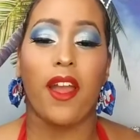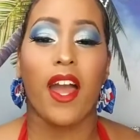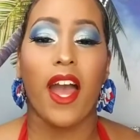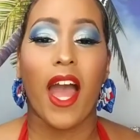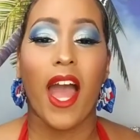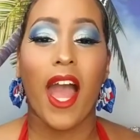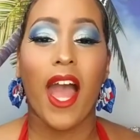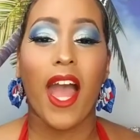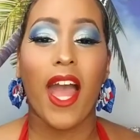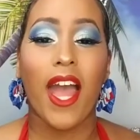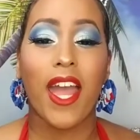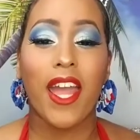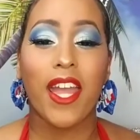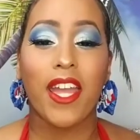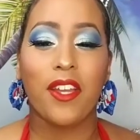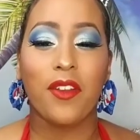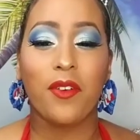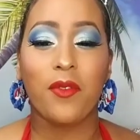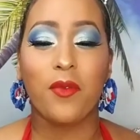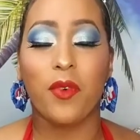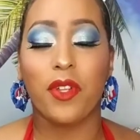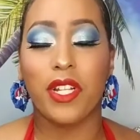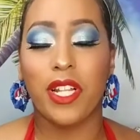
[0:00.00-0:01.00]
I
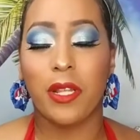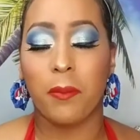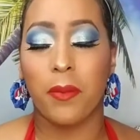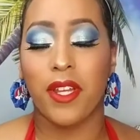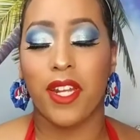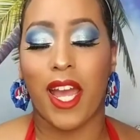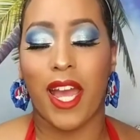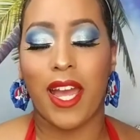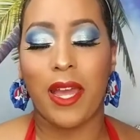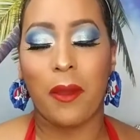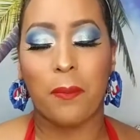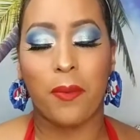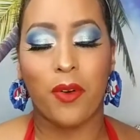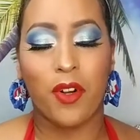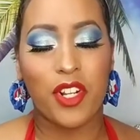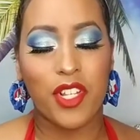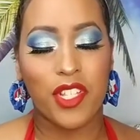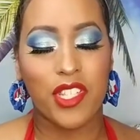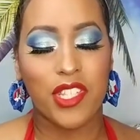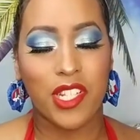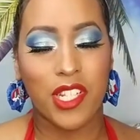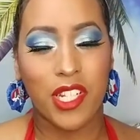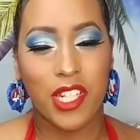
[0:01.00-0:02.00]
will admit I
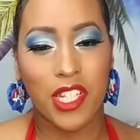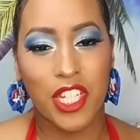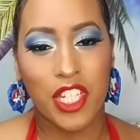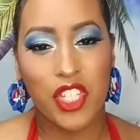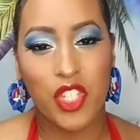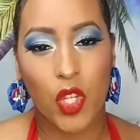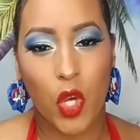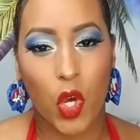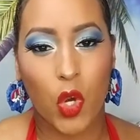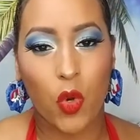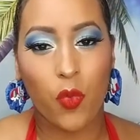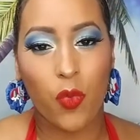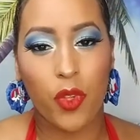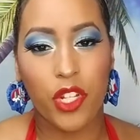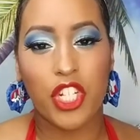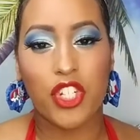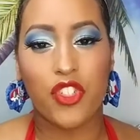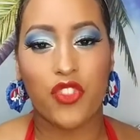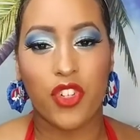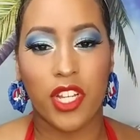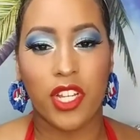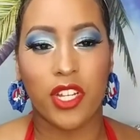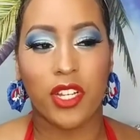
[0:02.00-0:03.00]
personally don't really
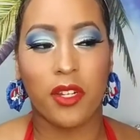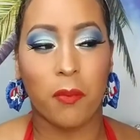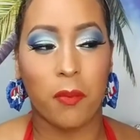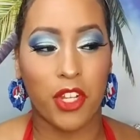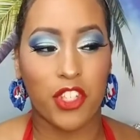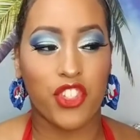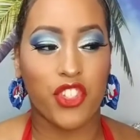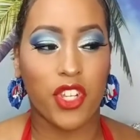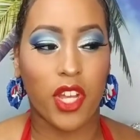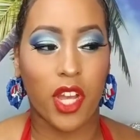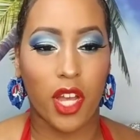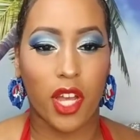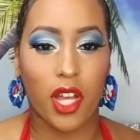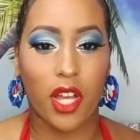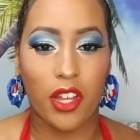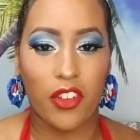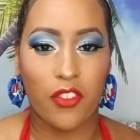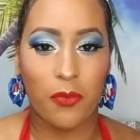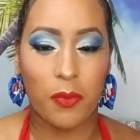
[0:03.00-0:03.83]
drink much of,